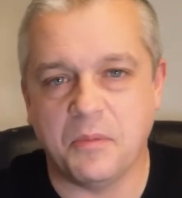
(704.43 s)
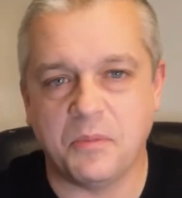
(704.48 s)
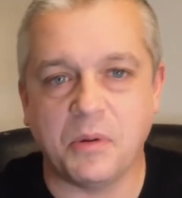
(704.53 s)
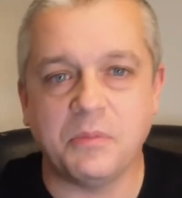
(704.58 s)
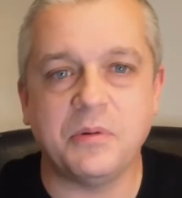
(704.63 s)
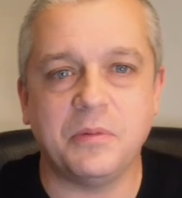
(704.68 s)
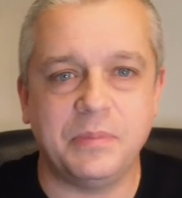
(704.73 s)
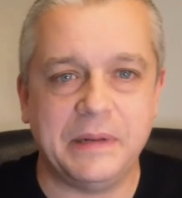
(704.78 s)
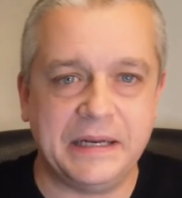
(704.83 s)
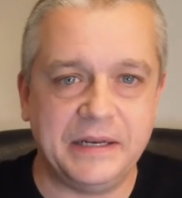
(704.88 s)

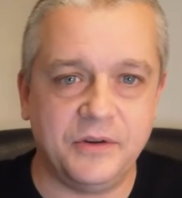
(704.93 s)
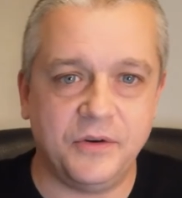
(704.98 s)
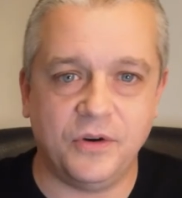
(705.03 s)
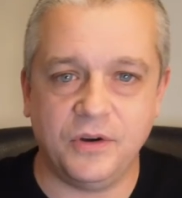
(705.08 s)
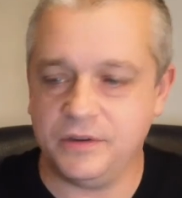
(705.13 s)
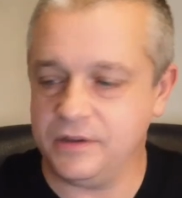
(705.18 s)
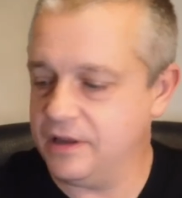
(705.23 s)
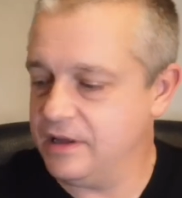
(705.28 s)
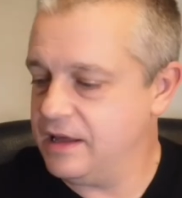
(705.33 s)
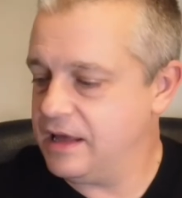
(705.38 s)
Probably
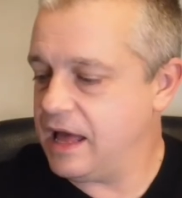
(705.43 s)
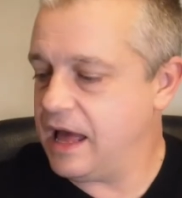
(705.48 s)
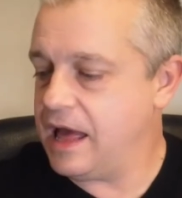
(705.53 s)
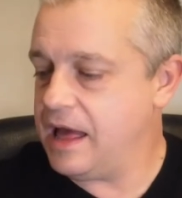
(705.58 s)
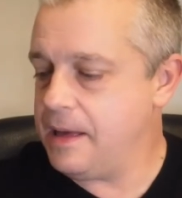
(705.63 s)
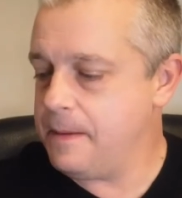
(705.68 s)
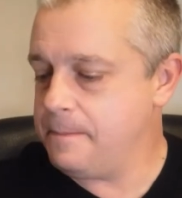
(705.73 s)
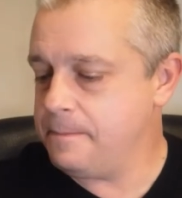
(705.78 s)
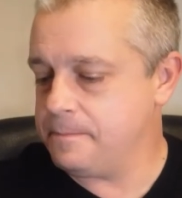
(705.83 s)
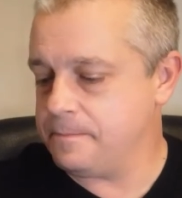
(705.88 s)
not.
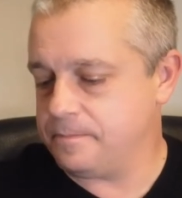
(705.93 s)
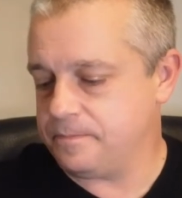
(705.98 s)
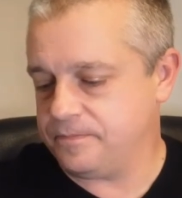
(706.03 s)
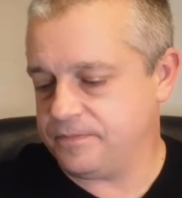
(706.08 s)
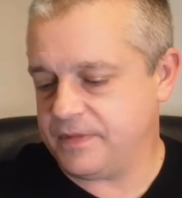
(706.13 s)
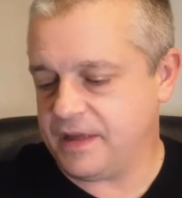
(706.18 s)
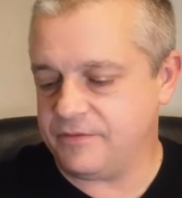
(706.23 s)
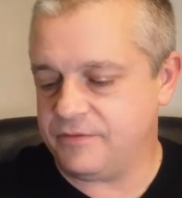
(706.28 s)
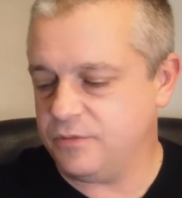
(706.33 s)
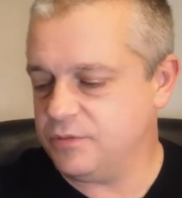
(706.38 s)

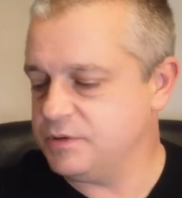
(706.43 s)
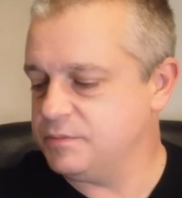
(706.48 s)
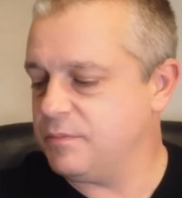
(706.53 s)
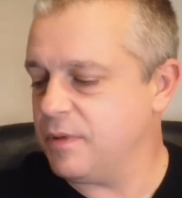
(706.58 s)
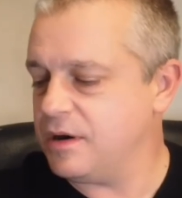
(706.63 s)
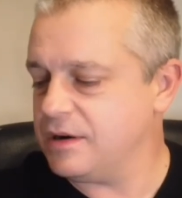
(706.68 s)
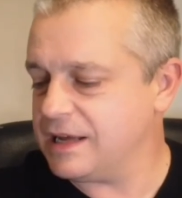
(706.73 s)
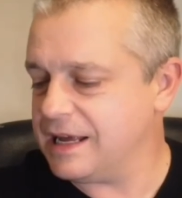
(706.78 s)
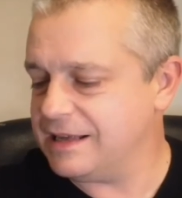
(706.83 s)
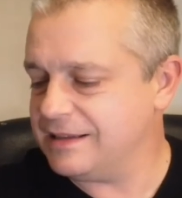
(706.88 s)
If I was
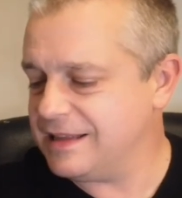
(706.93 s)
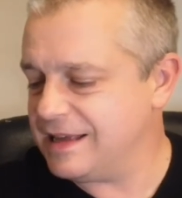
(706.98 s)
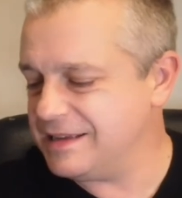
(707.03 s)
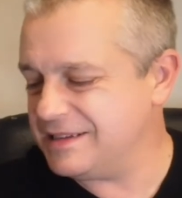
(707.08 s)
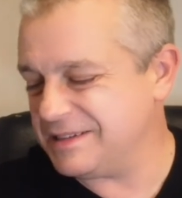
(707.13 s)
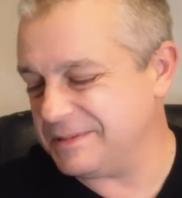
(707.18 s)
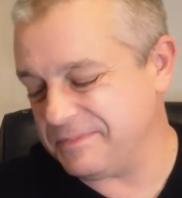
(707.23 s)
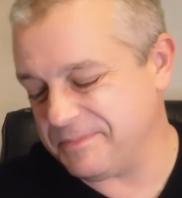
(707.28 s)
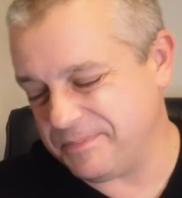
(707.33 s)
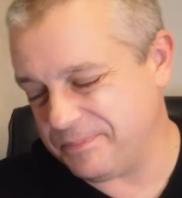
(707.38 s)
marking
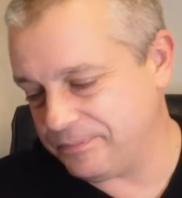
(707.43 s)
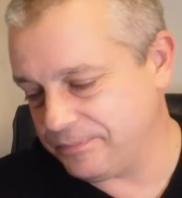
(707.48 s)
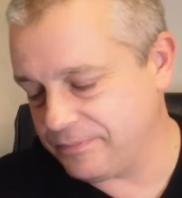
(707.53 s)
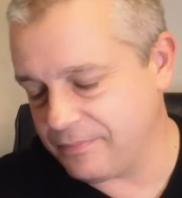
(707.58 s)
this,